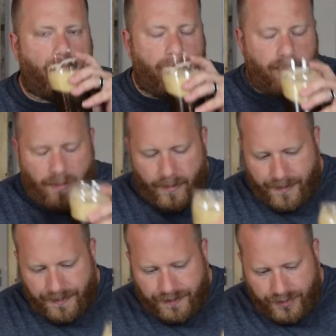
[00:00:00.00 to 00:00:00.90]

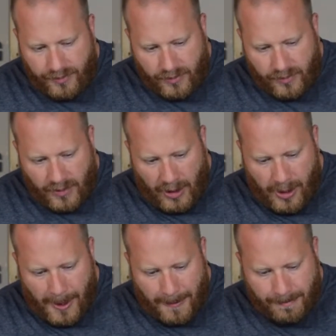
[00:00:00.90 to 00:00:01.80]

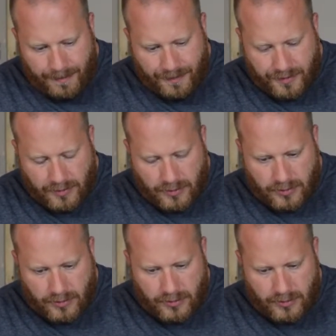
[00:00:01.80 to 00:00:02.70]

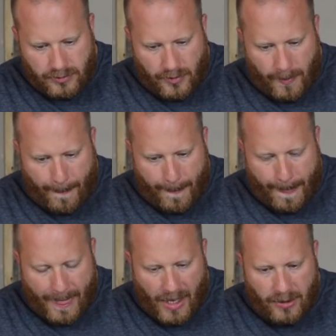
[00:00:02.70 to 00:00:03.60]

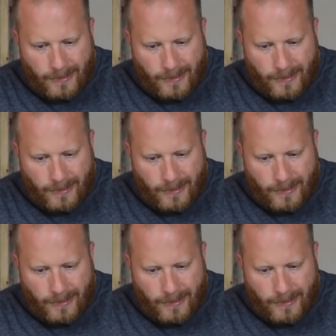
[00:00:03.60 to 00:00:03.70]
Nothing is said.